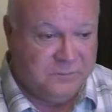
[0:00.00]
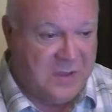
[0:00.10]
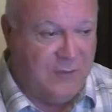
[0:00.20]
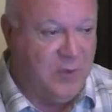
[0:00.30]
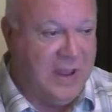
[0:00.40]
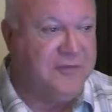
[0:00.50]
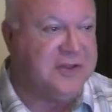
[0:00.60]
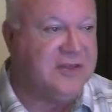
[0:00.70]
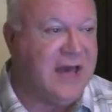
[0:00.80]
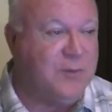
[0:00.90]
if we ever
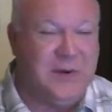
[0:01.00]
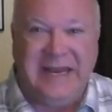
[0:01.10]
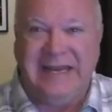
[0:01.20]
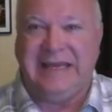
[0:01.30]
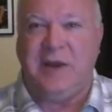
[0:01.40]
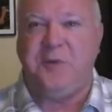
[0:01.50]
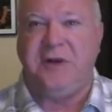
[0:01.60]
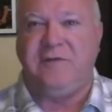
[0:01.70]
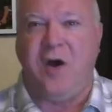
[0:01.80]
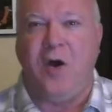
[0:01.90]
decide we need to get
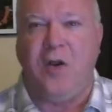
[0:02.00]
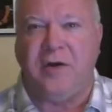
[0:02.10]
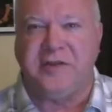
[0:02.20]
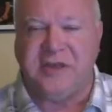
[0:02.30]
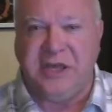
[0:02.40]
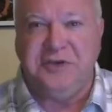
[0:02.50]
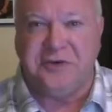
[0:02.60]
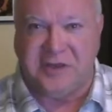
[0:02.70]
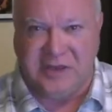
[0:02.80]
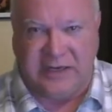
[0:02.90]
rid of all our senior
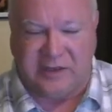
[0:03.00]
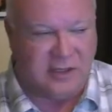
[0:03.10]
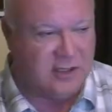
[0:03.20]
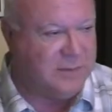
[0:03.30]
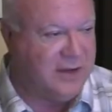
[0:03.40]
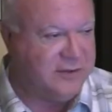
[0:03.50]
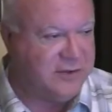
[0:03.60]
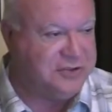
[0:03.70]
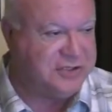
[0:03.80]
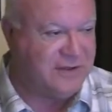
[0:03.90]
citizens because
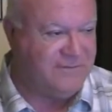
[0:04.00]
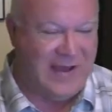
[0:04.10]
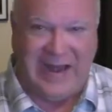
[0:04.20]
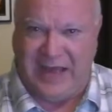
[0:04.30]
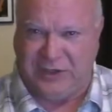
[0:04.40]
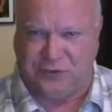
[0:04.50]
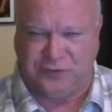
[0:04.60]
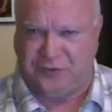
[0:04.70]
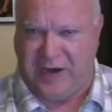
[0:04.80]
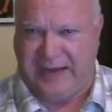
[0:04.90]
they're just a financial
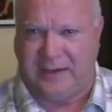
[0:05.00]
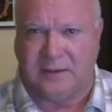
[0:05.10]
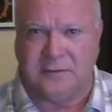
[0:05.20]
drain,